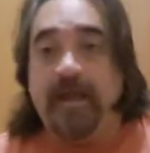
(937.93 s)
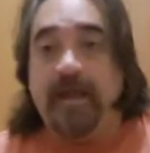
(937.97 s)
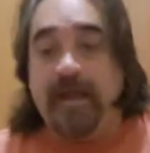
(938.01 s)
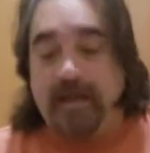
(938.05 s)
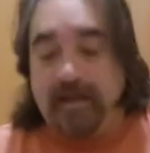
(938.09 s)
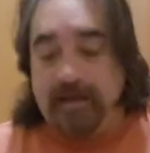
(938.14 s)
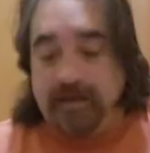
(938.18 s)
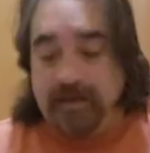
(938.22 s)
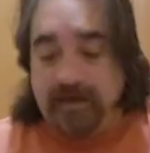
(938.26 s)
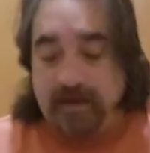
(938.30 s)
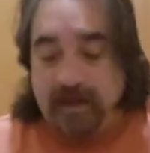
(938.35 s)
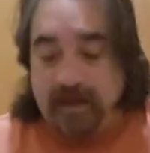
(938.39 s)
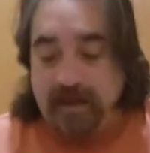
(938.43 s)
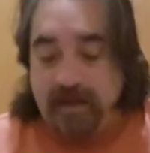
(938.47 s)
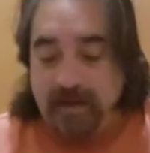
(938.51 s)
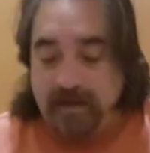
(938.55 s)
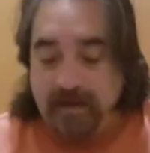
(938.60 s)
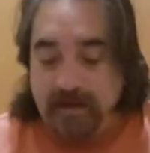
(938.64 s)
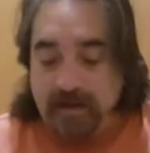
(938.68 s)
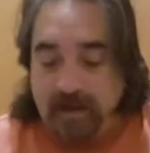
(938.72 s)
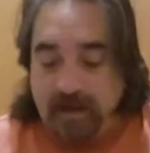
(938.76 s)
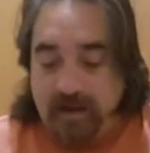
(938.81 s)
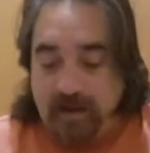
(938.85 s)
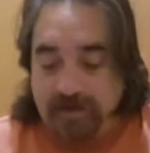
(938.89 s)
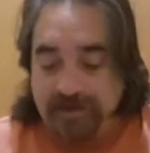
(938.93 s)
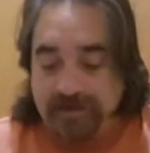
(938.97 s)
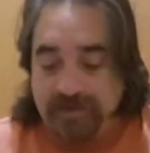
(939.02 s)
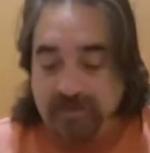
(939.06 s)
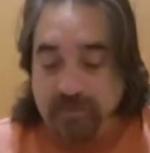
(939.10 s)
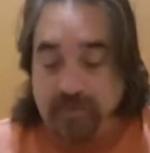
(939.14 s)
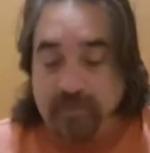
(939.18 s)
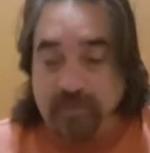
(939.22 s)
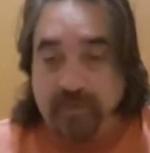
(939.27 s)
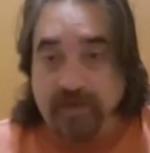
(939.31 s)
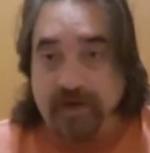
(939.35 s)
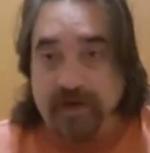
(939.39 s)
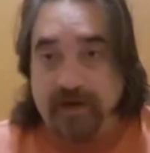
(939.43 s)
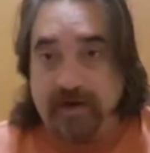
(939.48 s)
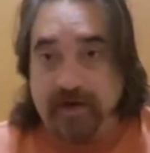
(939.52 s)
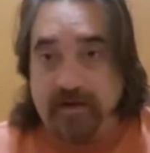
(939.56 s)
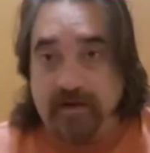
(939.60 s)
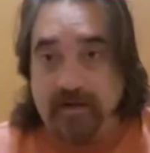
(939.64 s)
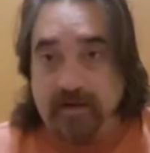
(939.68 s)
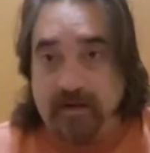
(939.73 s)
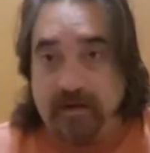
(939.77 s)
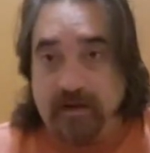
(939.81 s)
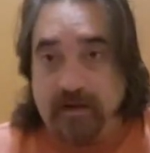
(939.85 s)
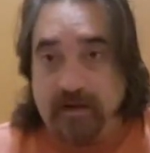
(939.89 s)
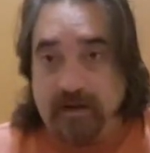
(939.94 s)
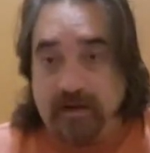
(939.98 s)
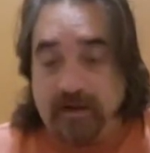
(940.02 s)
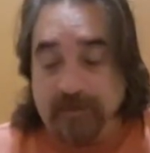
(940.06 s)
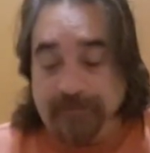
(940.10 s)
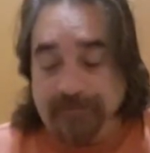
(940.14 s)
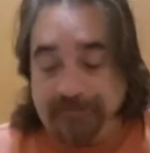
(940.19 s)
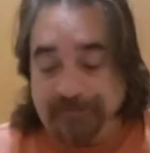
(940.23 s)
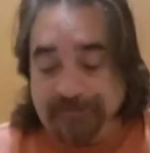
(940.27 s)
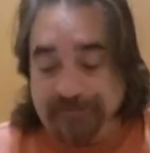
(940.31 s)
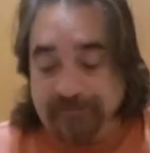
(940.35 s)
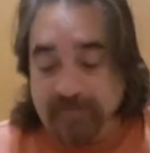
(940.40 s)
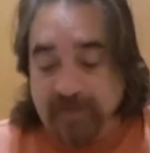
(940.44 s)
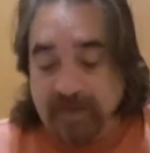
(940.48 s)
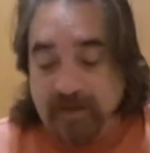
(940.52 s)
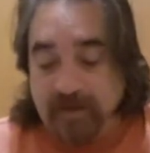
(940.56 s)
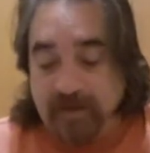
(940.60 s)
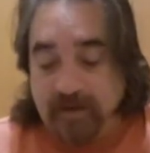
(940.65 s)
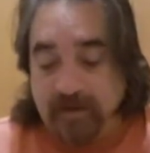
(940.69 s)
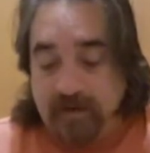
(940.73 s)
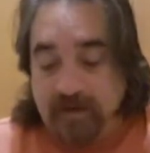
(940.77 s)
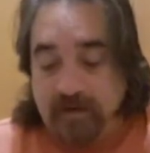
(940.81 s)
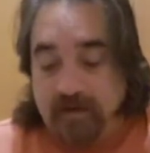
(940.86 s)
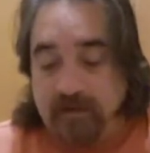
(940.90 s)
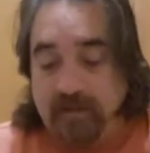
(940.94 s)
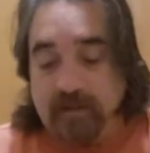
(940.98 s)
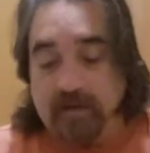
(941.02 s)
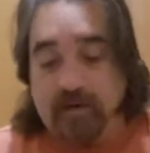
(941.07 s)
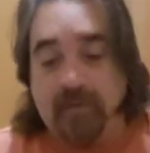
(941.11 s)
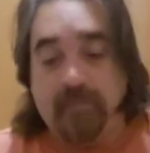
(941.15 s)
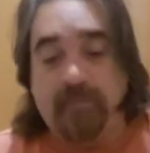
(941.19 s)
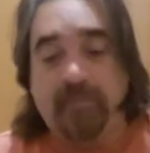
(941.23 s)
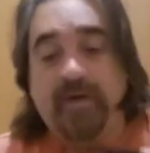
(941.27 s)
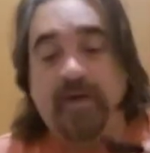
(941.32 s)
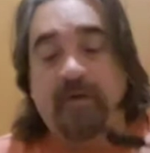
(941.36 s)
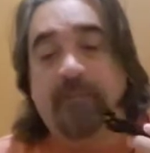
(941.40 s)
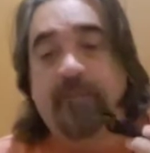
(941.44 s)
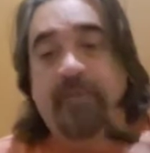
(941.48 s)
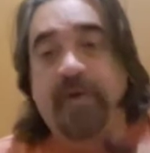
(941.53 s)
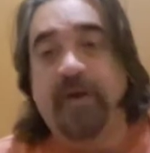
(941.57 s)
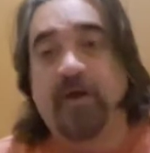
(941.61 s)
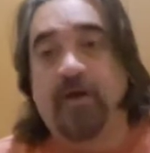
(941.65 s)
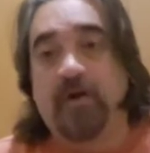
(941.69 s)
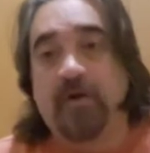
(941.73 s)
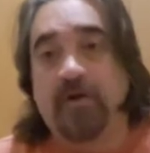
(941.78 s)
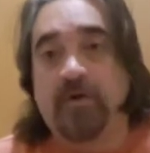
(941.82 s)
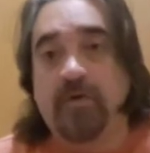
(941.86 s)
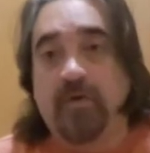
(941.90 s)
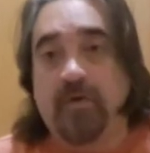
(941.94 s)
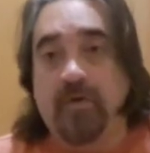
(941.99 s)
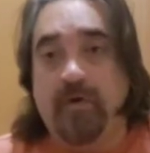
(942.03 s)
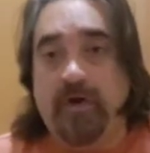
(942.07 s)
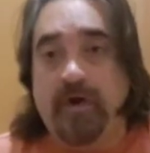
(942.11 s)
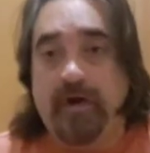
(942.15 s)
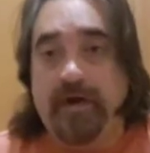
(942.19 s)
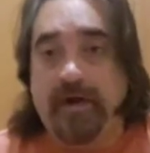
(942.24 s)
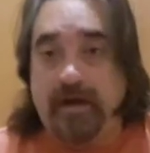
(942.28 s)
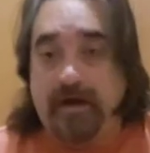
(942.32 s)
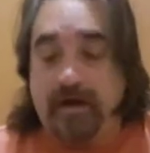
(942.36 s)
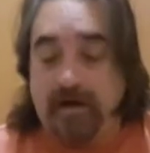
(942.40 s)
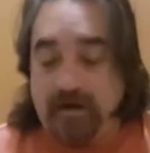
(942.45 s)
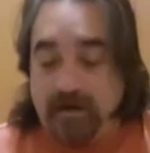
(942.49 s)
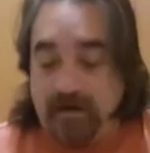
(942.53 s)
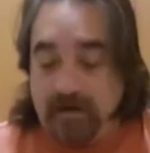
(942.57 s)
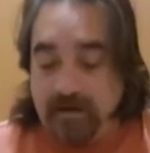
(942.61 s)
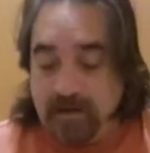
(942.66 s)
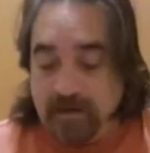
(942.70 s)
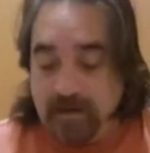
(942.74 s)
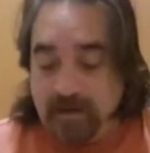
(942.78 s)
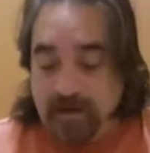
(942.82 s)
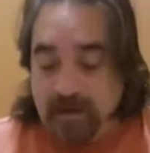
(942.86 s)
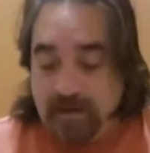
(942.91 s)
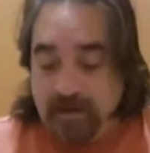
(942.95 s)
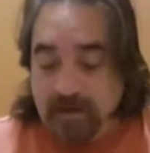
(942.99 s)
And I also bring a little bit of paracord here.